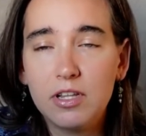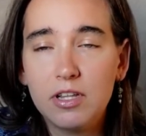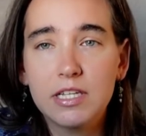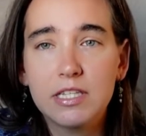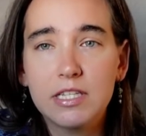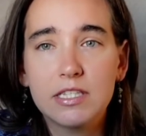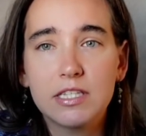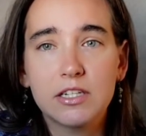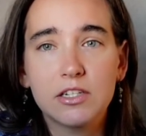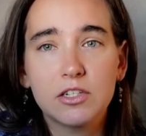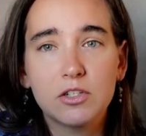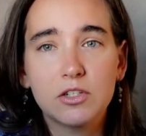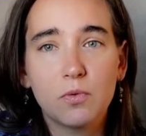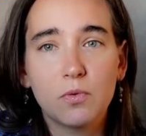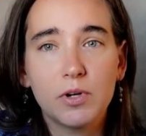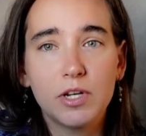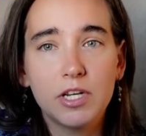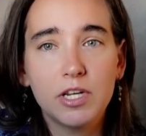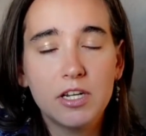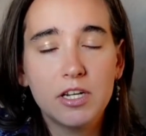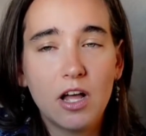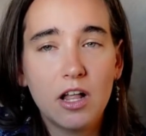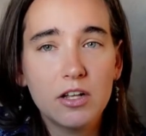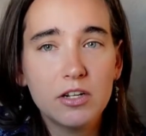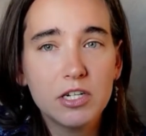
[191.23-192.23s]
It's at
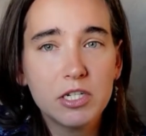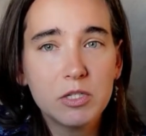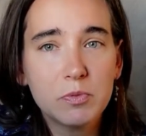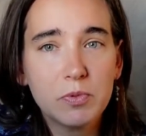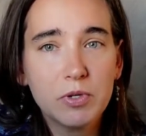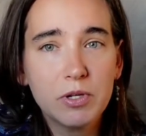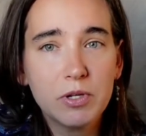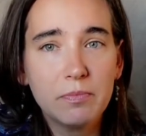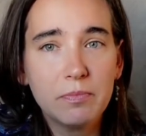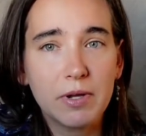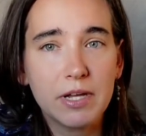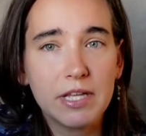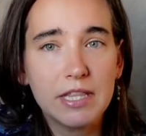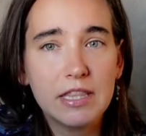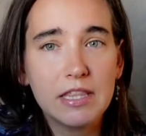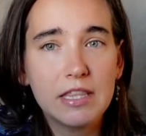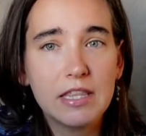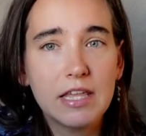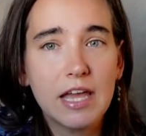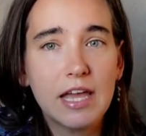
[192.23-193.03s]
$20 per month,